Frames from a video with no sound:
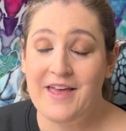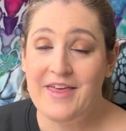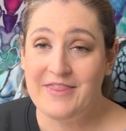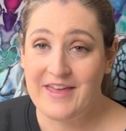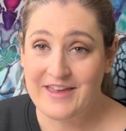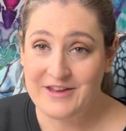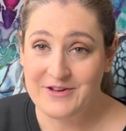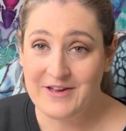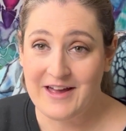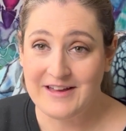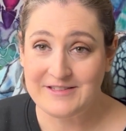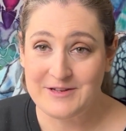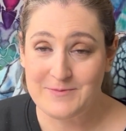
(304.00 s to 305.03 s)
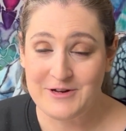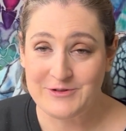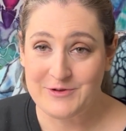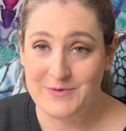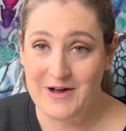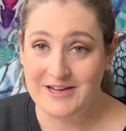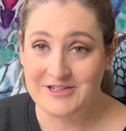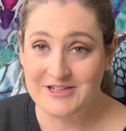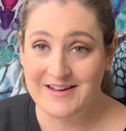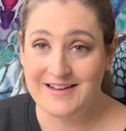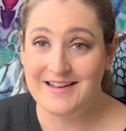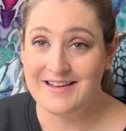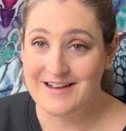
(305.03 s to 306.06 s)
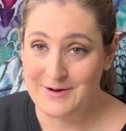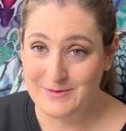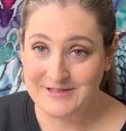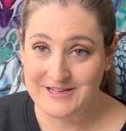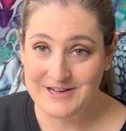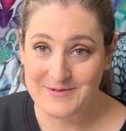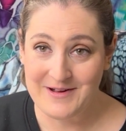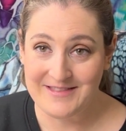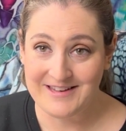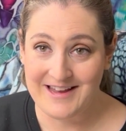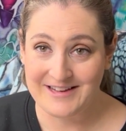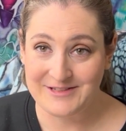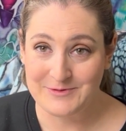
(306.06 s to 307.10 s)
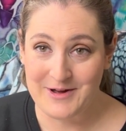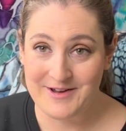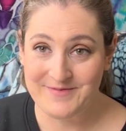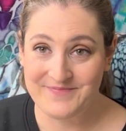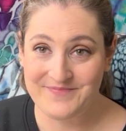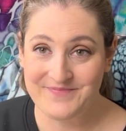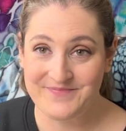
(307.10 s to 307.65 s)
Thank you guys so much for watching, and I will see you on the next one.